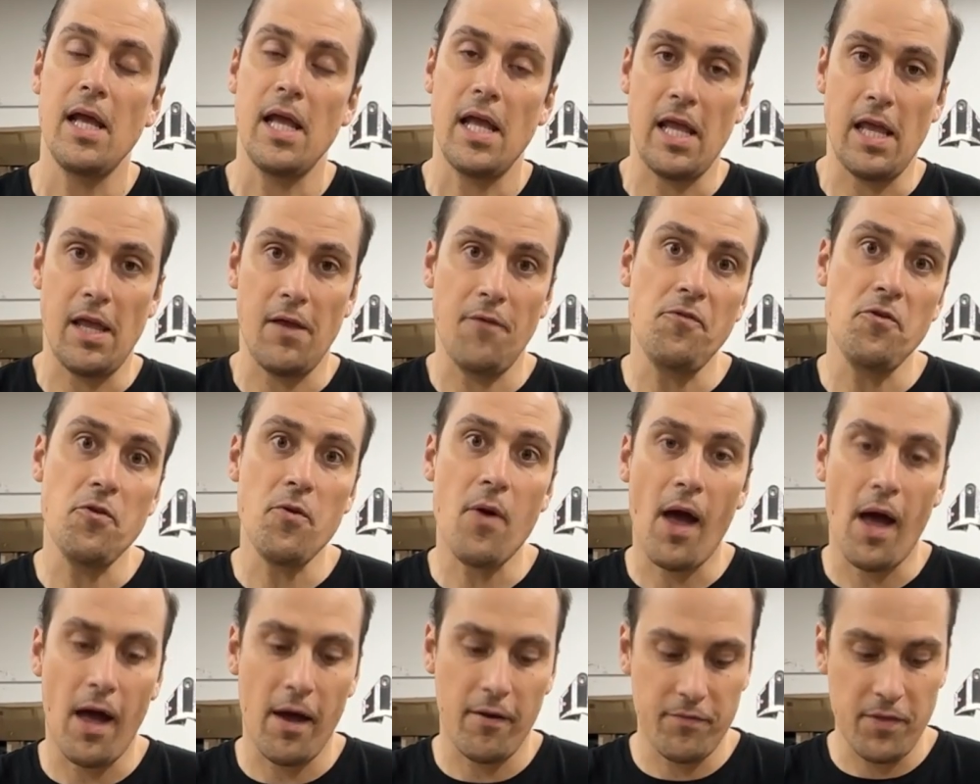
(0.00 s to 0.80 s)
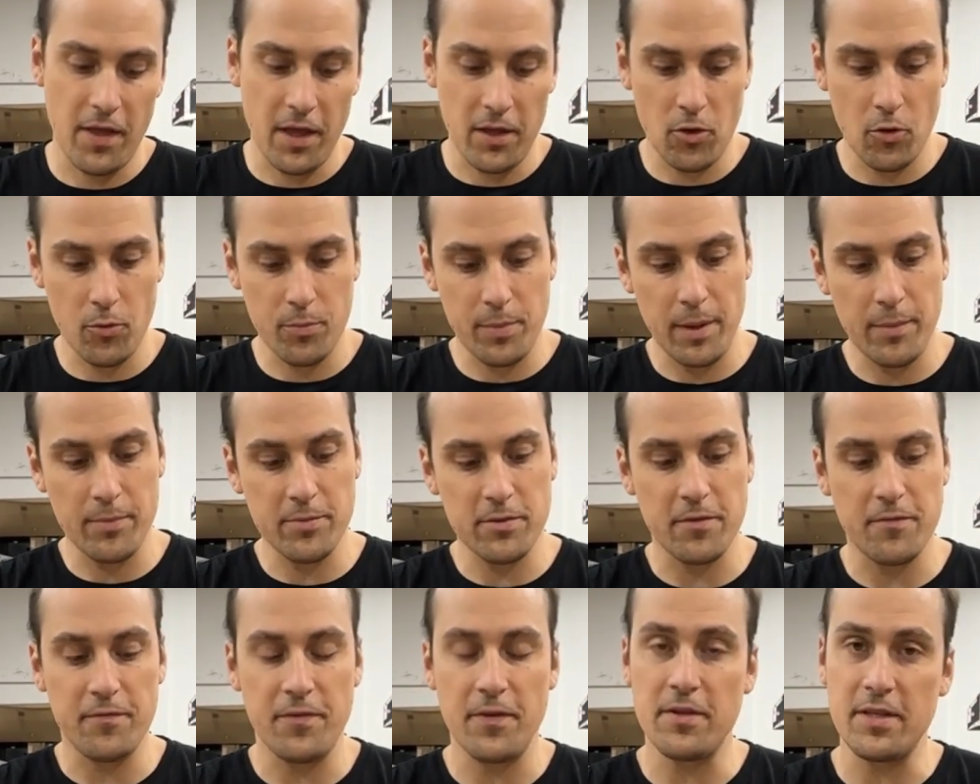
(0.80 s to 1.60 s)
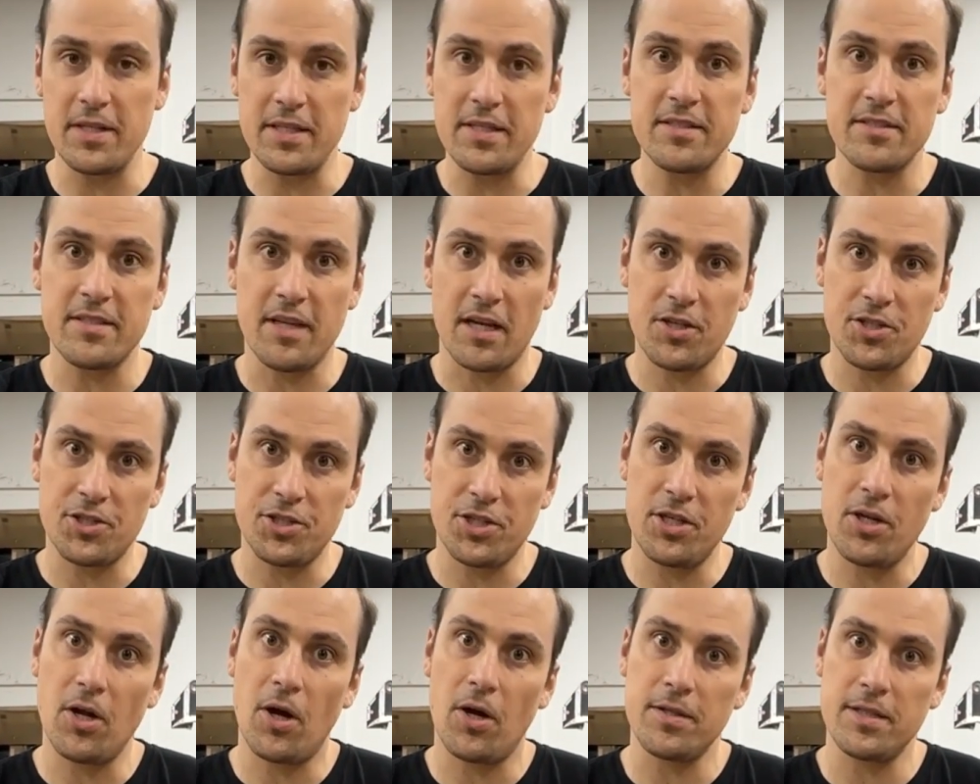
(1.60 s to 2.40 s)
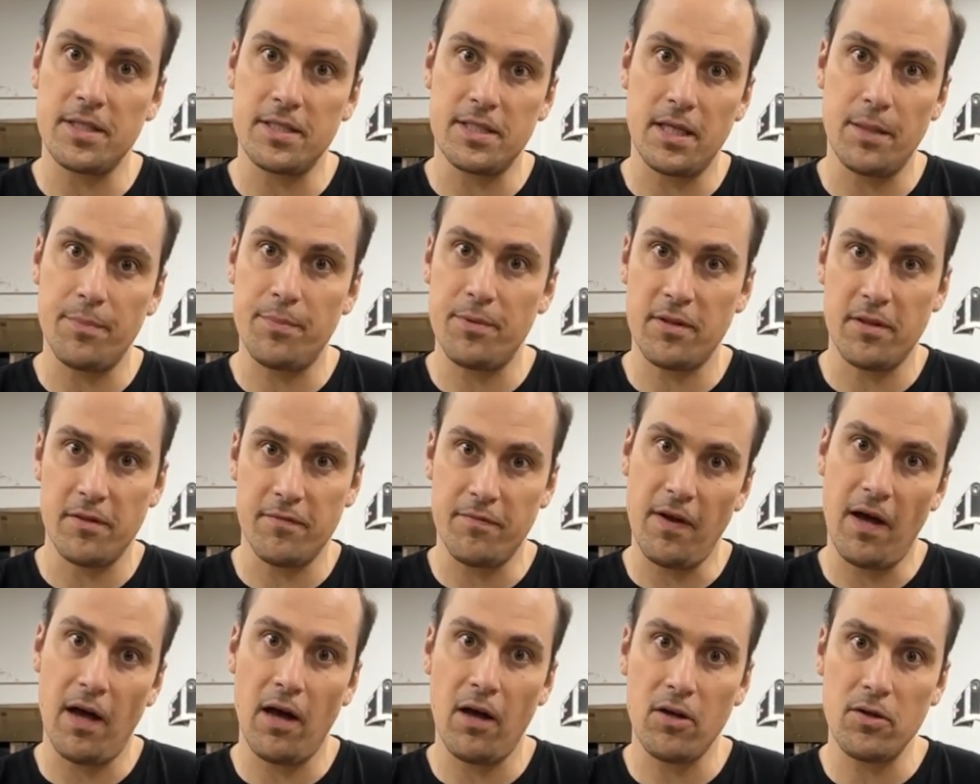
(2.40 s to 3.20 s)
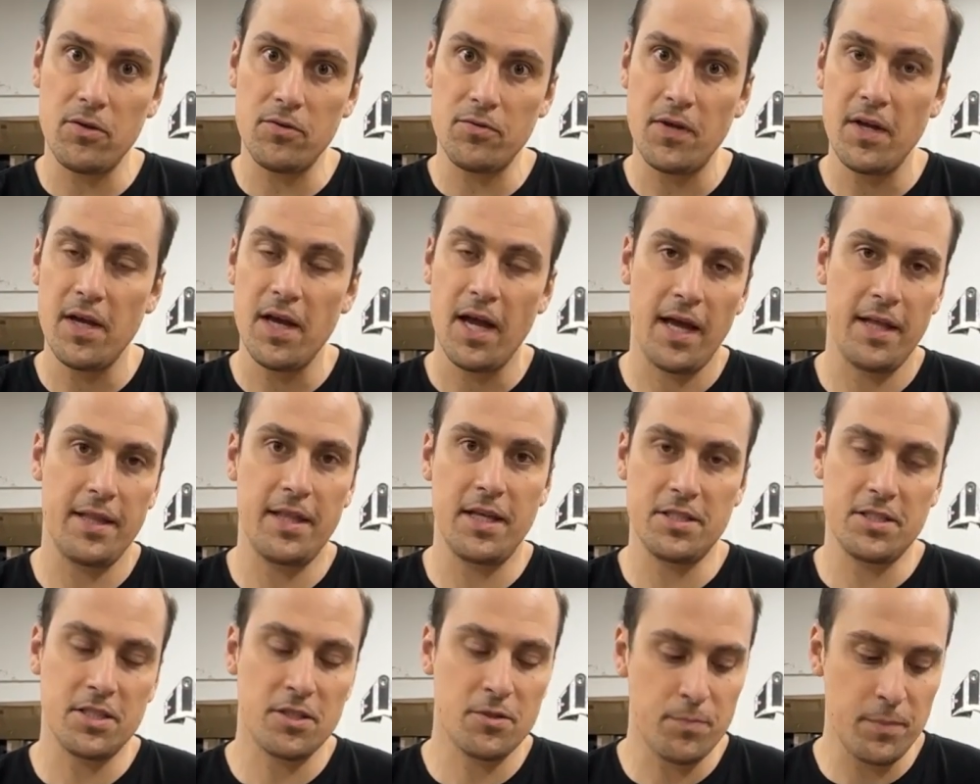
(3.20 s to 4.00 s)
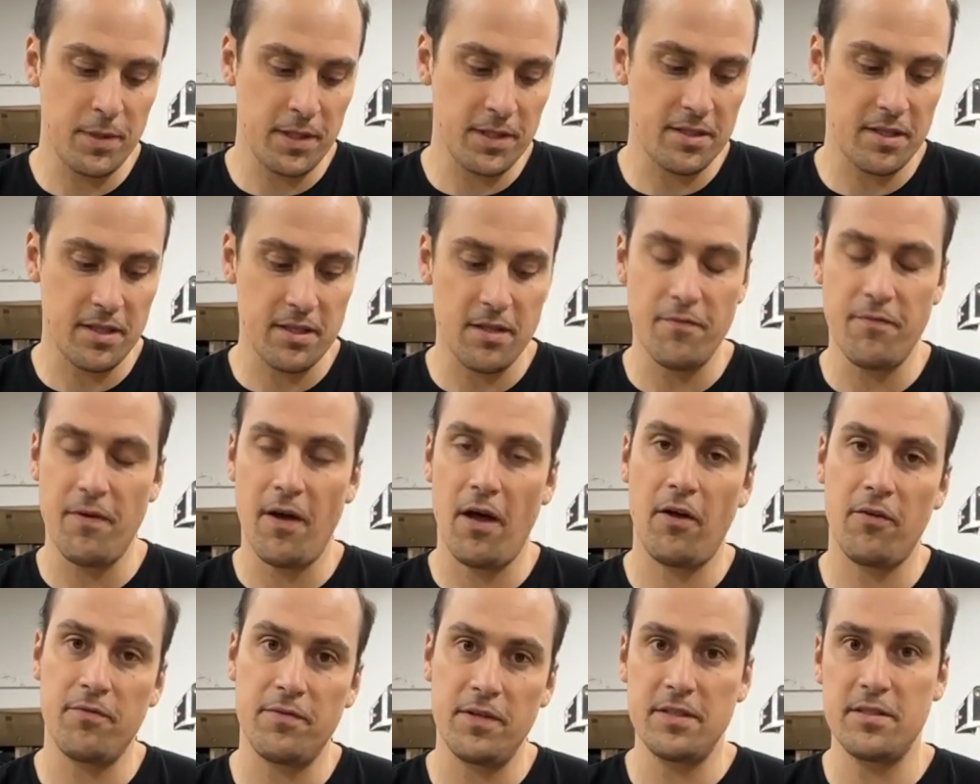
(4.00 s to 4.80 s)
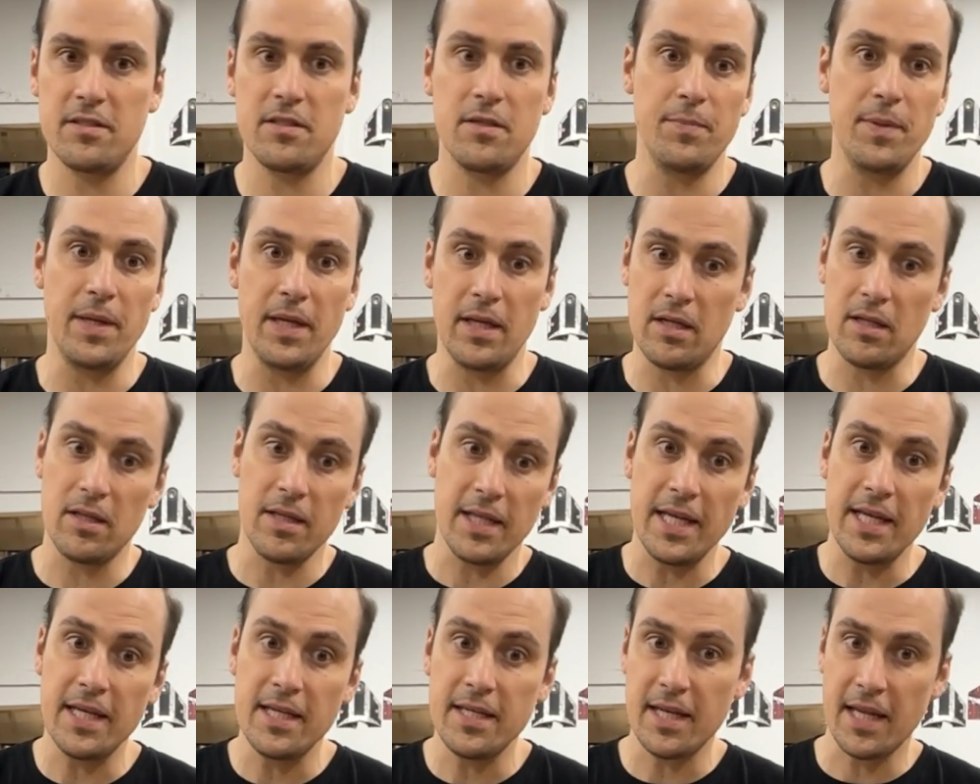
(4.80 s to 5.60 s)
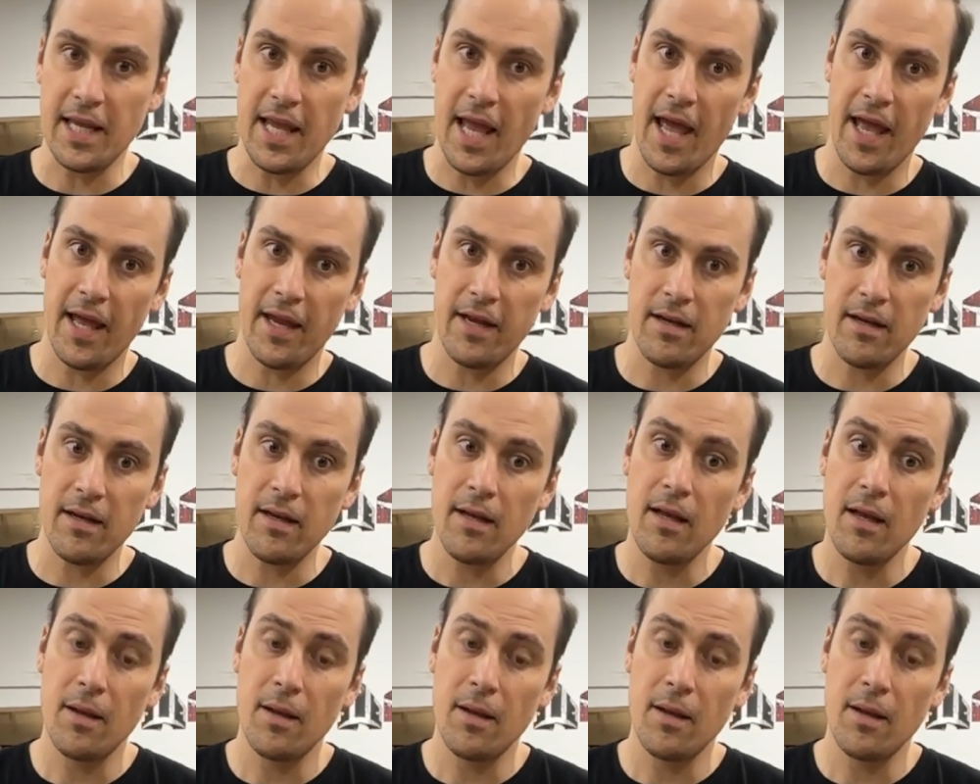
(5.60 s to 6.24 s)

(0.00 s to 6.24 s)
If you have that, you'll be able to feel a suction on the tip of the valve, and that just means that the valve needs to be cleaned again,